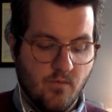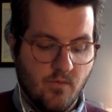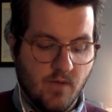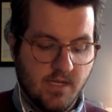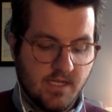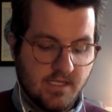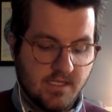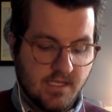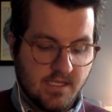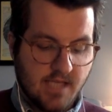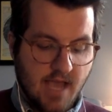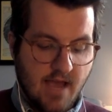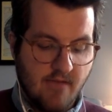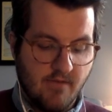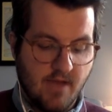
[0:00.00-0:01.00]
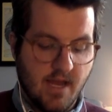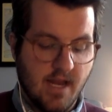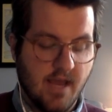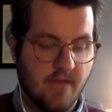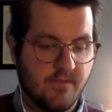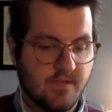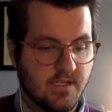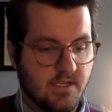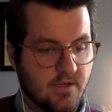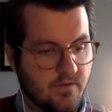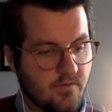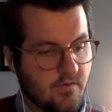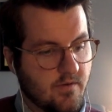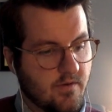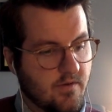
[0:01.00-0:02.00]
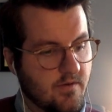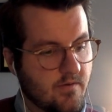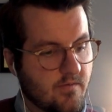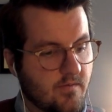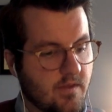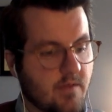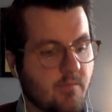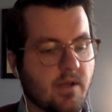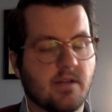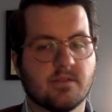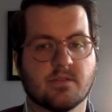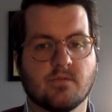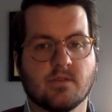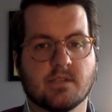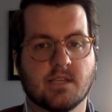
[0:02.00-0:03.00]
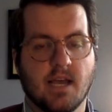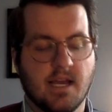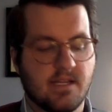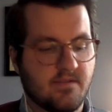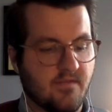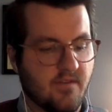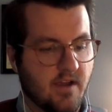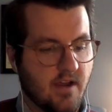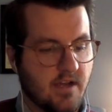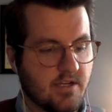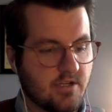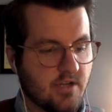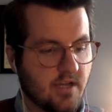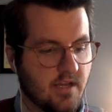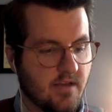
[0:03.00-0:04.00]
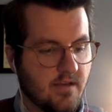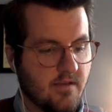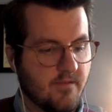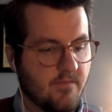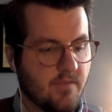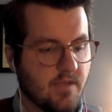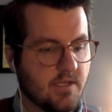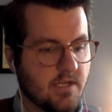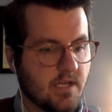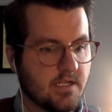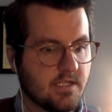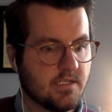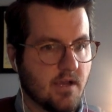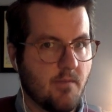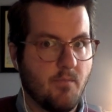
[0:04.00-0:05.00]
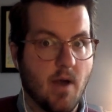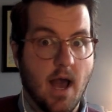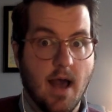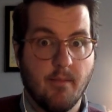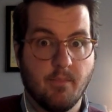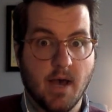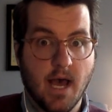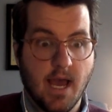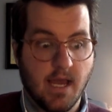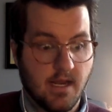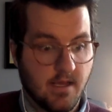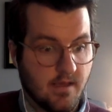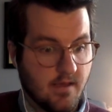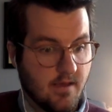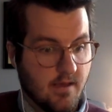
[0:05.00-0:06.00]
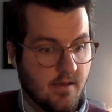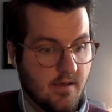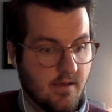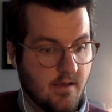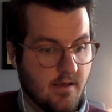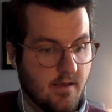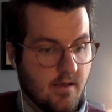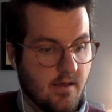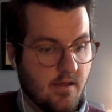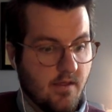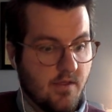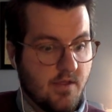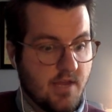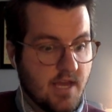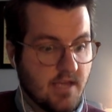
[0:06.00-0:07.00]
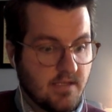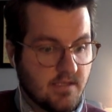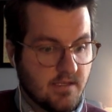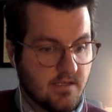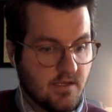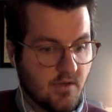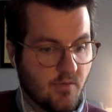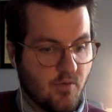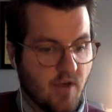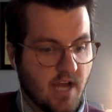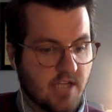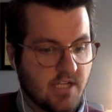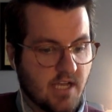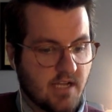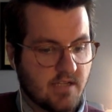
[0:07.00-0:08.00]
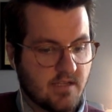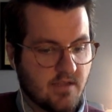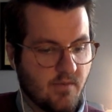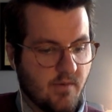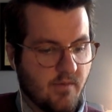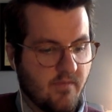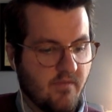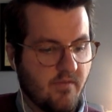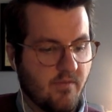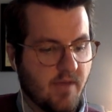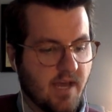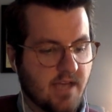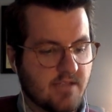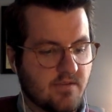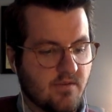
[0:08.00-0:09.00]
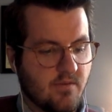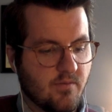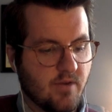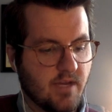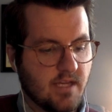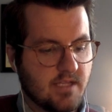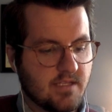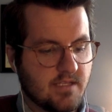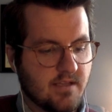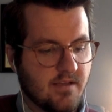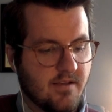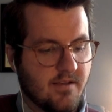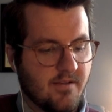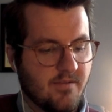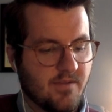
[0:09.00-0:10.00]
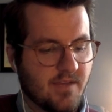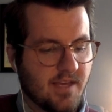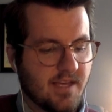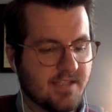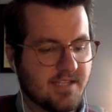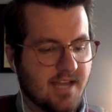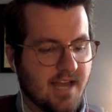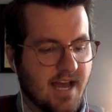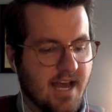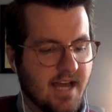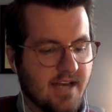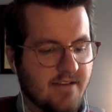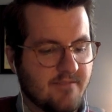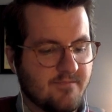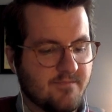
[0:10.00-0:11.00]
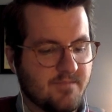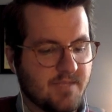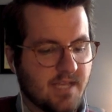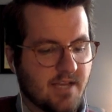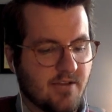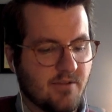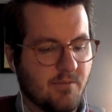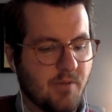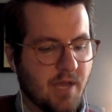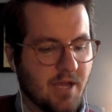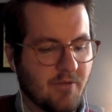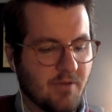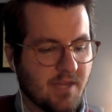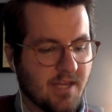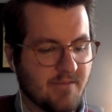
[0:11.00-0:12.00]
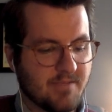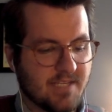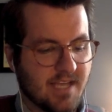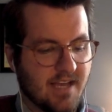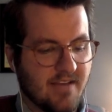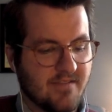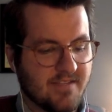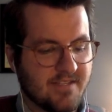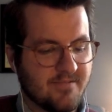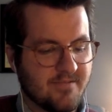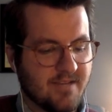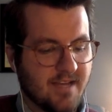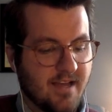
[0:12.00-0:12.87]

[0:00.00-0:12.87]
What does this hot rod have to do with a middle school science fair entry? The judges are pop eyed. This is your project? The woman from the high school breathes. The kids nod, tickled pink with themselves.